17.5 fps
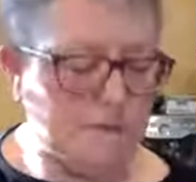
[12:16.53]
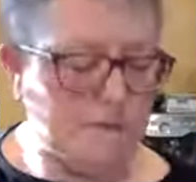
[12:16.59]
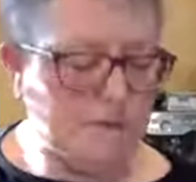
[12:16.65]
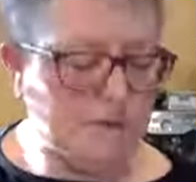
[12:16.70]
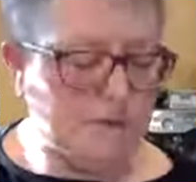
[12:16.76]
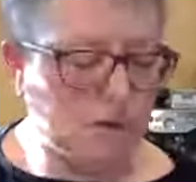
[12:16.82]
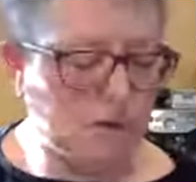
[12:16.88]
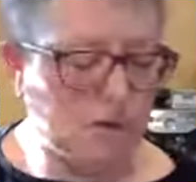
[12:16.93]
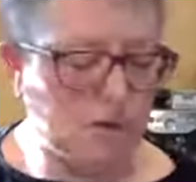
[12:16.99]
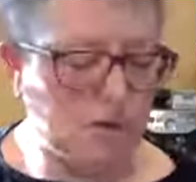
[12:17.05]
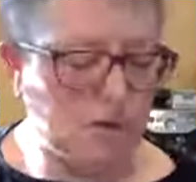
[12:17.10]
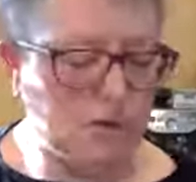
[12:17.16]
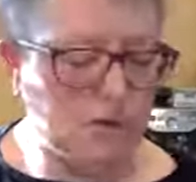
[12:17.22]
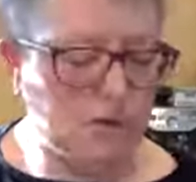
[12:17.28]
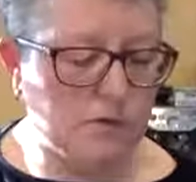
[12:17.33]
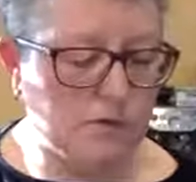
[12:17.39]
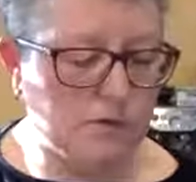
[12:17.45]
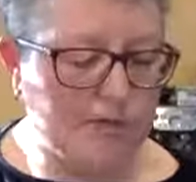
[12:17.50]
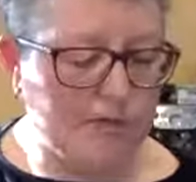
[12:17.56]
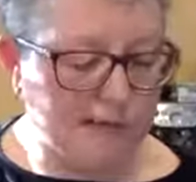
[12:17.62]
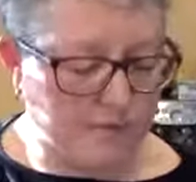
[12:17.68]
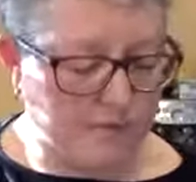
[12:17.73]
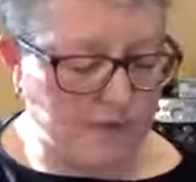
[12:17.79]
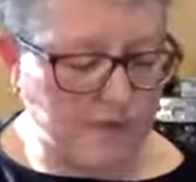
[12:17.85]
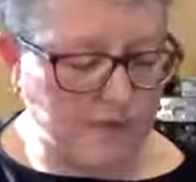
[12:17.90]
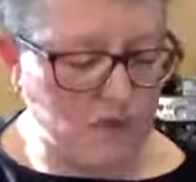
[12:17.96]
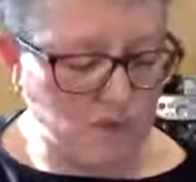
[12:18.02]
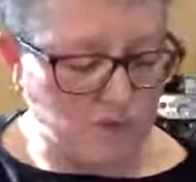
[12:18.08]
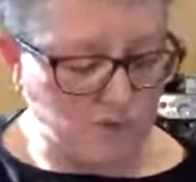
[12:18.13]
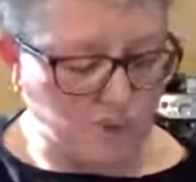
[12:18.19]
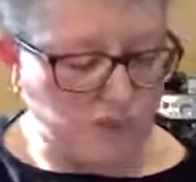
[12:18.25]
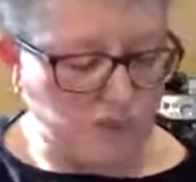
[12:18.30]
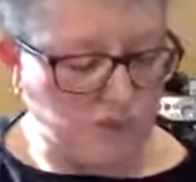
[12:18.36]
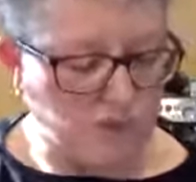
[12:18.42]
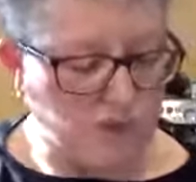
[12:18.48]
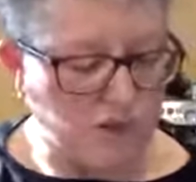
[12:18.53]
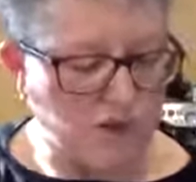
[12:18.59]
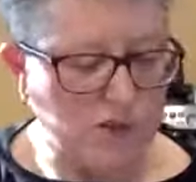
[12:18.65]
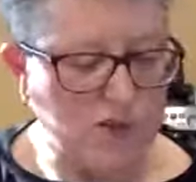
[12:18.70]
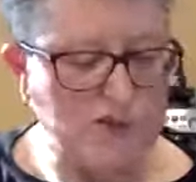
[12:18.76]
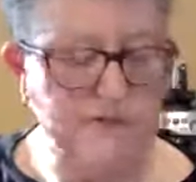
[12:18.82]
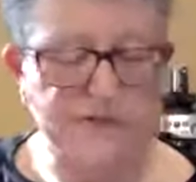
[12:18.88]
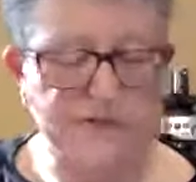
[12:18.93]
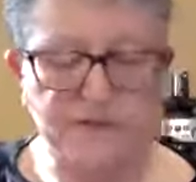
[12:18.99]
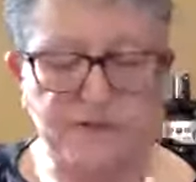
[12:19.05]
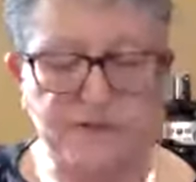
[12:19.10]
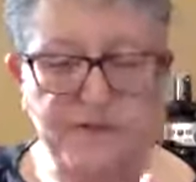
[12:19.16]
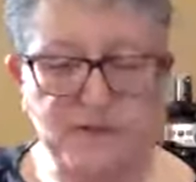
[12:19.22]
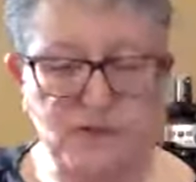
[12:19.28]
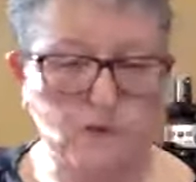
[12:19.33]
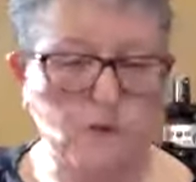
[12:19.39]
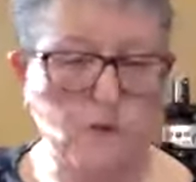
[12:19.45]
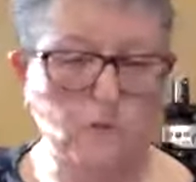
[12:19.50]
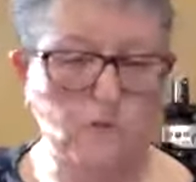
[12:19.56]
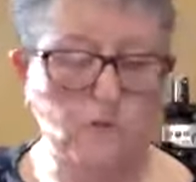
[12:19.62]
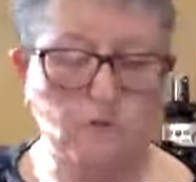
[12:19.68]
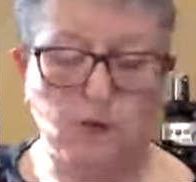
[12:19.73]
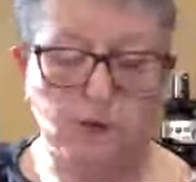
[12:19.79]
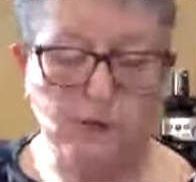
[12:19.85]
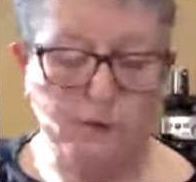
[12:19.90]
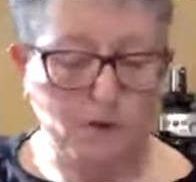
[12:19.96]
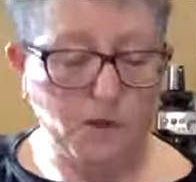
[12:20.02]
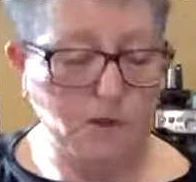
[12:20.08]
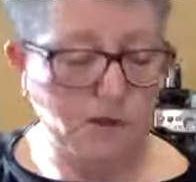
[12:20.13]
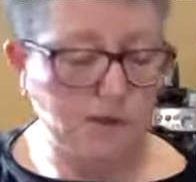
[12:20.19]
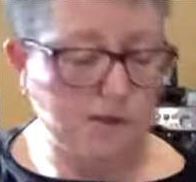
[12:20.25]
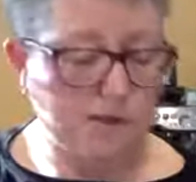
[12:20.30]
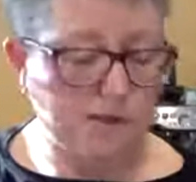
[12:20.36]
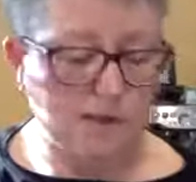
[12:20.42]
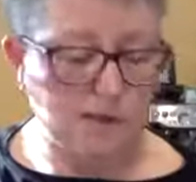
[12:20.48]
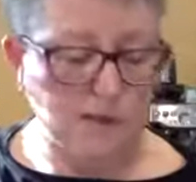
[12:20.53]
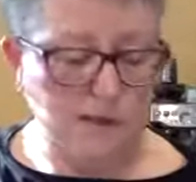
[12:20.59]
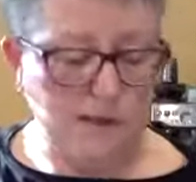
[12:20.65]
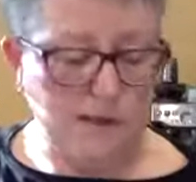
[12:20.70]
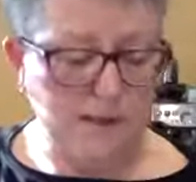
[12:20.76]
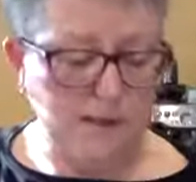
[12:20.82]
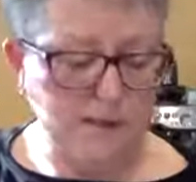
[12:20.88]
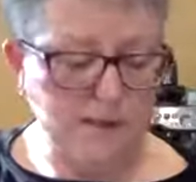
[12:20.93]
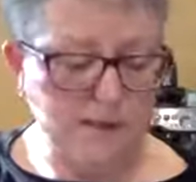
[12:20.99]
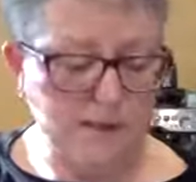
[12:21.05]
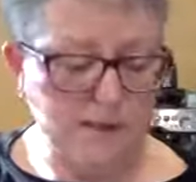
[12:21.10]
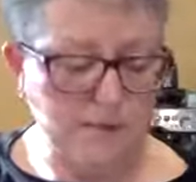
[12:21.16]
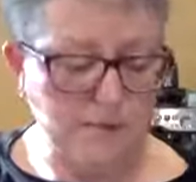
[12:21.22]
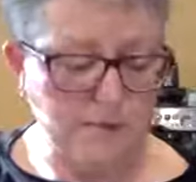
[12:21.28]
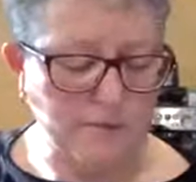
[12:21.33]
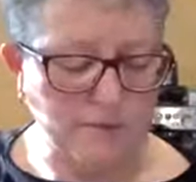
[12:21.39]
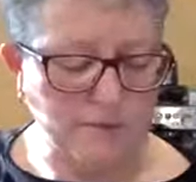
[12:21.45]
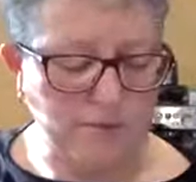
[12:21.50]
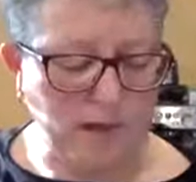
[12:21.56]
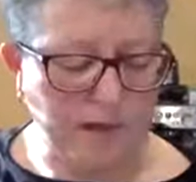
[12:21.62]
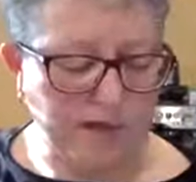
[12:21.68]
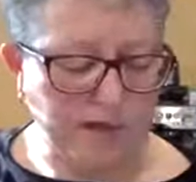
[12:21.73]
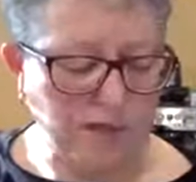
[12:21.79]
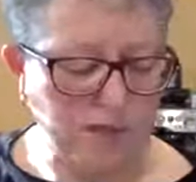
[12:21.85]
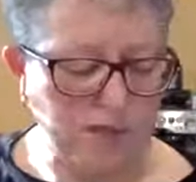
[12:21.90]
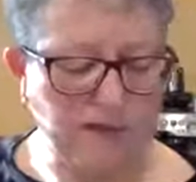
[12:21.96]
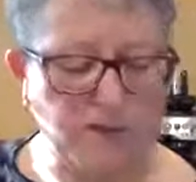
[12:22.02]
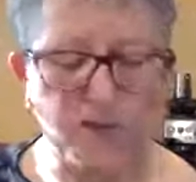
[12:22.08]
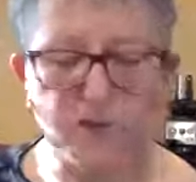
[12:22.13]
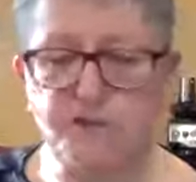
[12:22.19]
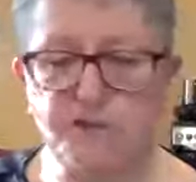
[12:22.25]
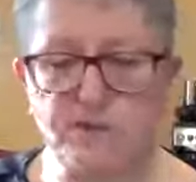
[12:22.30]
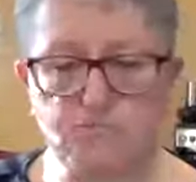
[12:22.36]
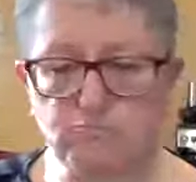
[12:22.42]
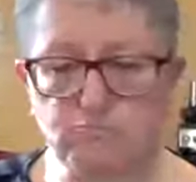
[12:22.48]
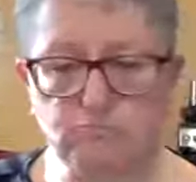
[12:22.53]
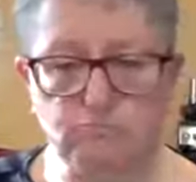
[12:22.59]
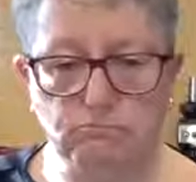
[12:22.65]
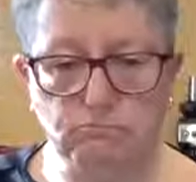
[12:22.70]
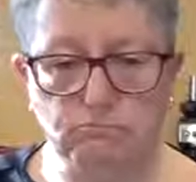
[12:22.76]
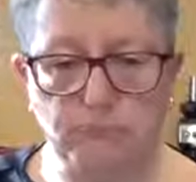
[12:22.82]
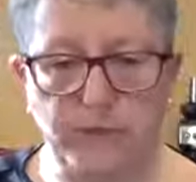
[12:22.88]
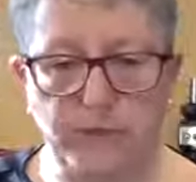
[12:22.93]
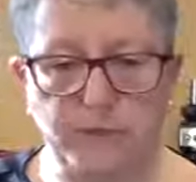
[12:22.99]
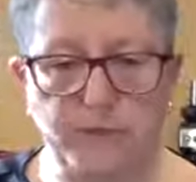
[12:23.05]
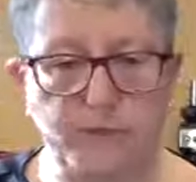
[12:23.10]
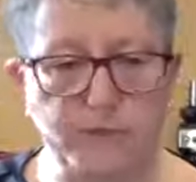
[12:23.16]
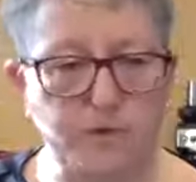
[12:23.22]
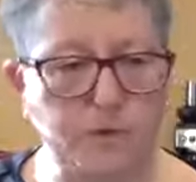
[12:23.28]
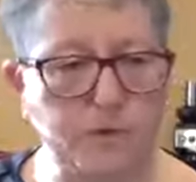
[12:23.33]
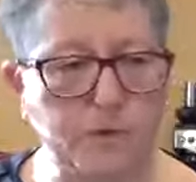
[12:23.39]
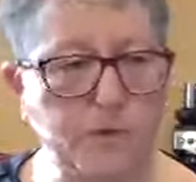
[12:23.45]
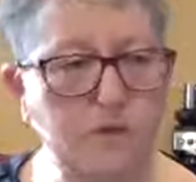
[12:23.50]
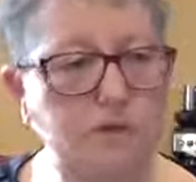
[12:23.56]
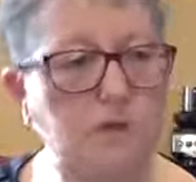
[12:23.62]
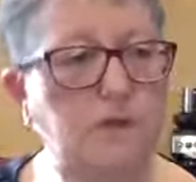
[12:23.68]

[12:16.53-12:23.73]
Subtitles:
So that information should be in your notes. If it's not, I apologise, and I can amend those and upload new ones.